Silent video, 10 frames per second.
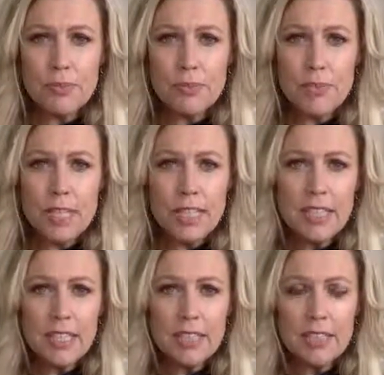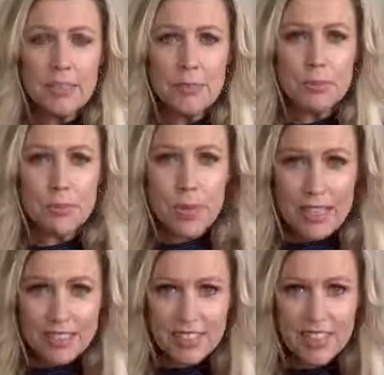being
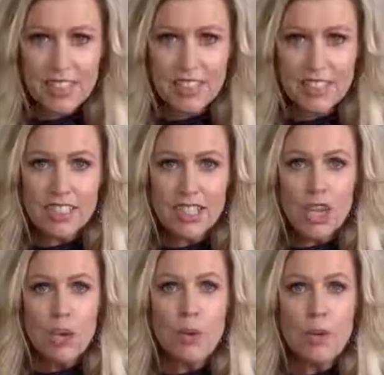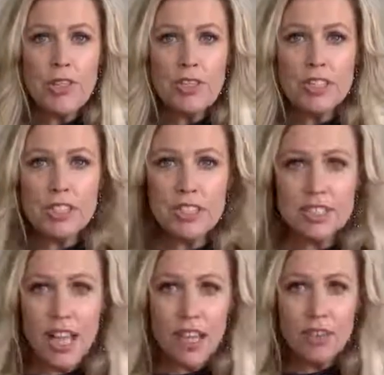present with
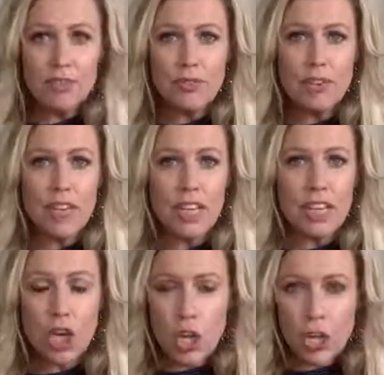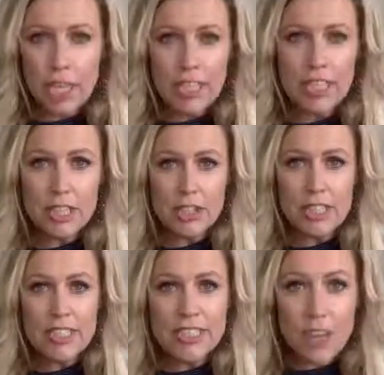yourself, and it
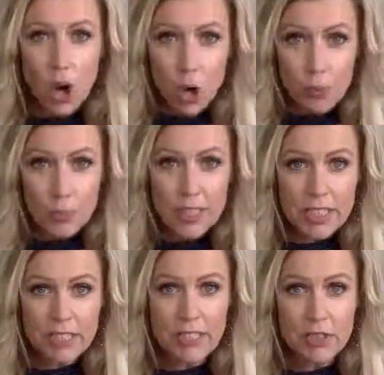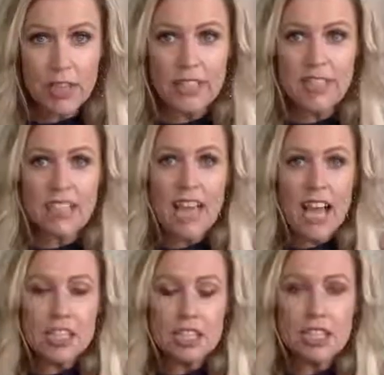creates openness, you guys, and it
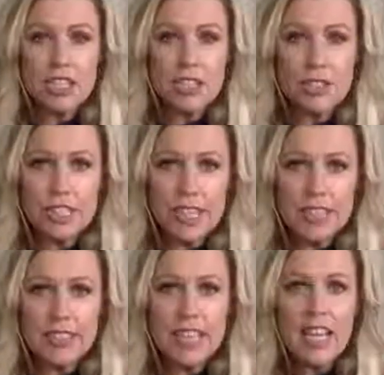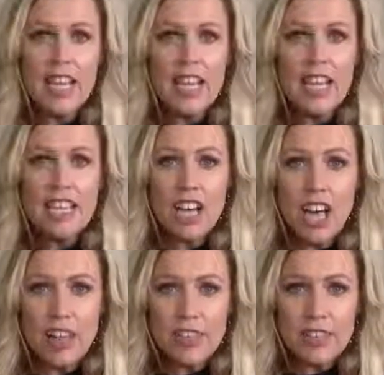actually creates an
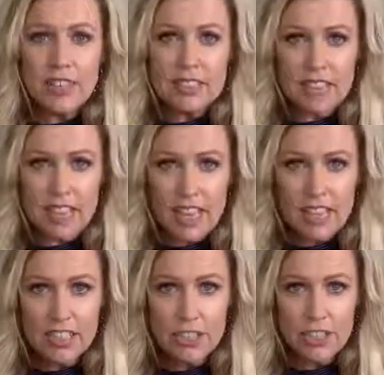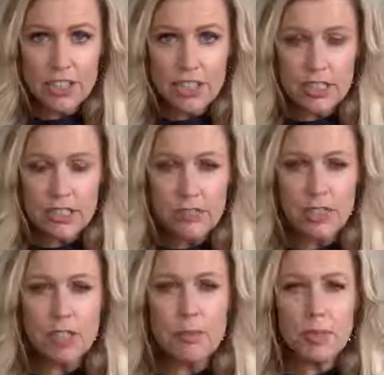authentic energy. So if
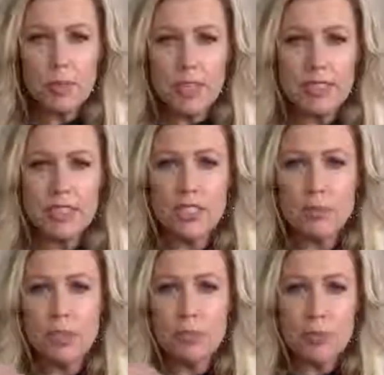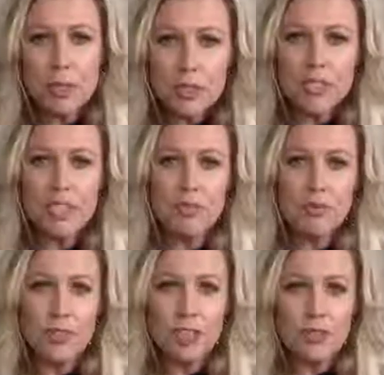you can be present with the person in
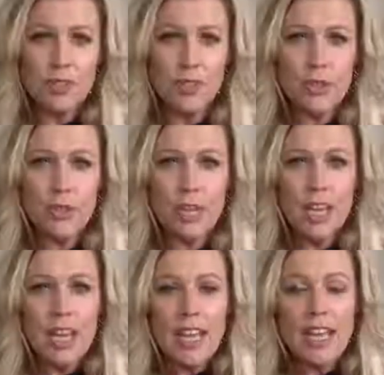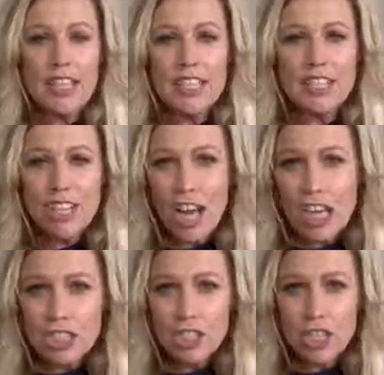front of you in a
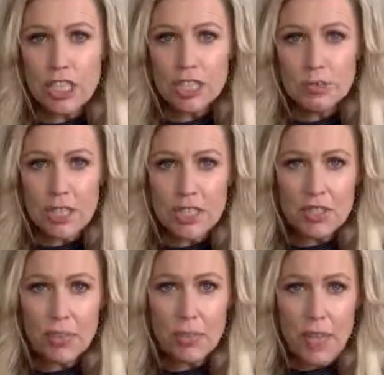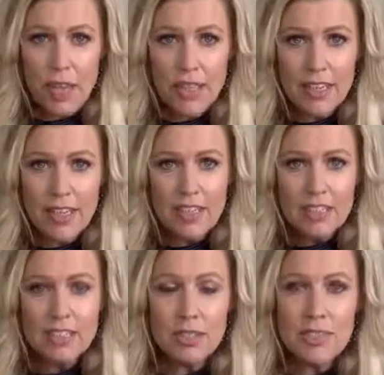non-judgmental way.
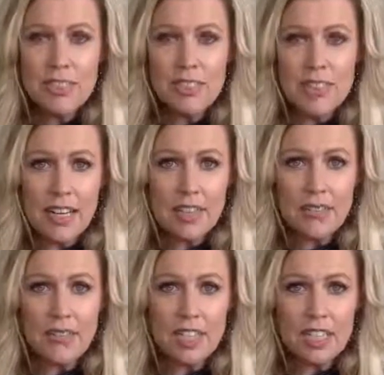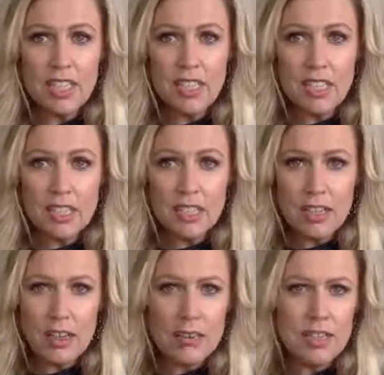So instead of thinking,
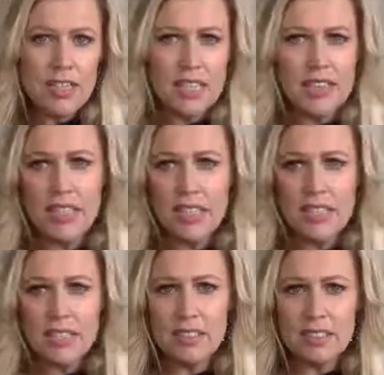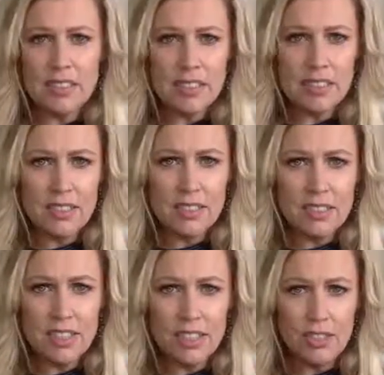oh, he said this and,
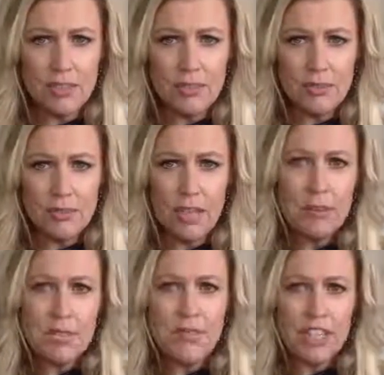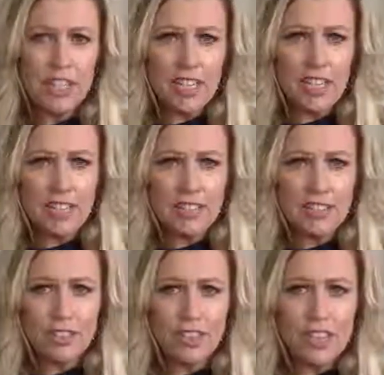that wasn't very
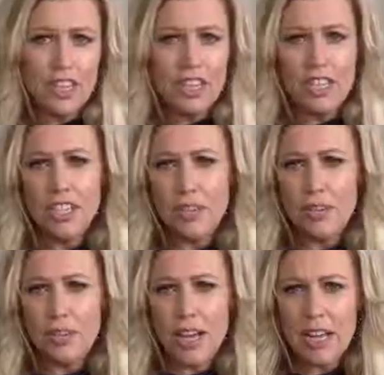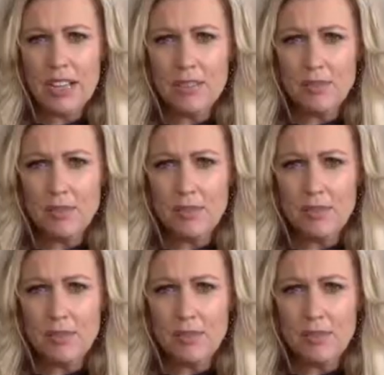nice, or, I